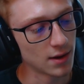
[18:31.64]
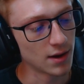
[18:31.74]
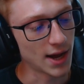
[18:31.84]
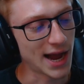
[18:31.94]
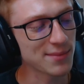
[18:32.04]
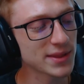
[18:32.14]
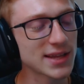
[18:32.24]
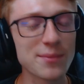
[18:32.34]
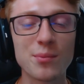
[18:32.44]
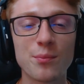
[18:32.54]
I'm the
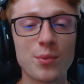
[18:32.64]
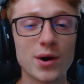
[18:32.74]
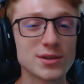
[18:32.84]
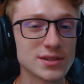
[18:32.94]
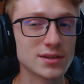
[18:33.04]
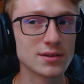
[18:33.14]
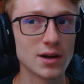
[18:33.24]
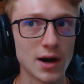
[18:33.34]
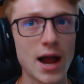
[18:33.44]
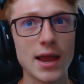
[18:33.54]
type of person,
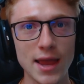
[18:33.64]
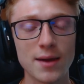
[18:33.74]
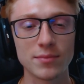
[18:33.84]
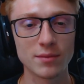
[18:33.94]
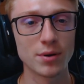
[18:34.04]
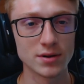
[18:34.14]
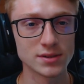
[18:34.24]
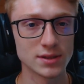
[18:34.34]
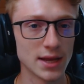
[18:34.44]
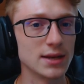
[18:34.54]
or I am the
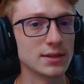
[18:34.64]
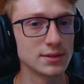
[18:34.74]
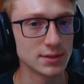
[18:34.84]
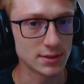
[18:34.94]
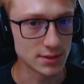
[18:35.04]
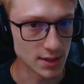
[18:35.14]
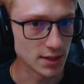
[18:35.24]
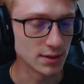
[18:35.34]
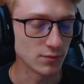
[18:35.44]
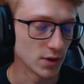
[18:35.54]
person that
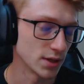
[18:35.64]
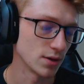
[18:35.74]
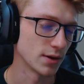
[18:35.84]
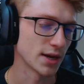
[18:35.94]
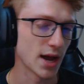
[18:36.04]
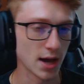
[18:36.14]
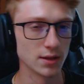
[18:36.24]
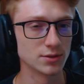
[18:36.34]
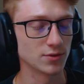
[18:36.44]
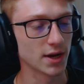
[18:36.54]
didn't really go to
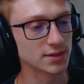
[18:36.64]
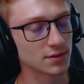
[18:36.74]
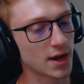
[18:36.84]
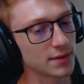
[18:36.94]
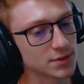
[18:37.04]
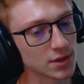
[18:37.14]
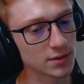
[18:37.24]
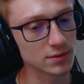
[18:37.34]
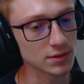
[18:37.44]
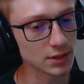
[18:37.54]
college, right? So I took
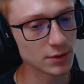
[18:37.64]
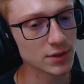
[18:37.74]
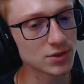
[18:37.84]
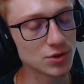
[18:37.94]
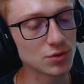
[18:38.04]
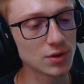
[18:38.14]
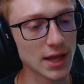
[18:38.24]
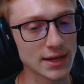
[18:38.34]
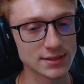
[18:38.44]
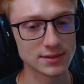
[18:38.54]
literally 2
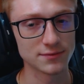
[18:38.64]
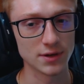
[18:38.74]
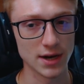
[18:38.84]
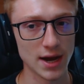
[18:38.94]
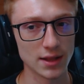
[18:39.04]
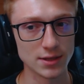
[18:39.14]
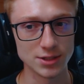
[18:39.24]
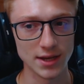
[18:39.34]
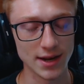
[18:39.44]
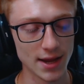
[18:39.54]
classes for college,
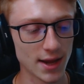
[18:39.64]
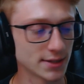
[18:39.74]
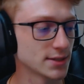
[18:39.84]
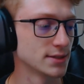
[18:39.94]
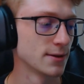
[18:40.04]
and I just...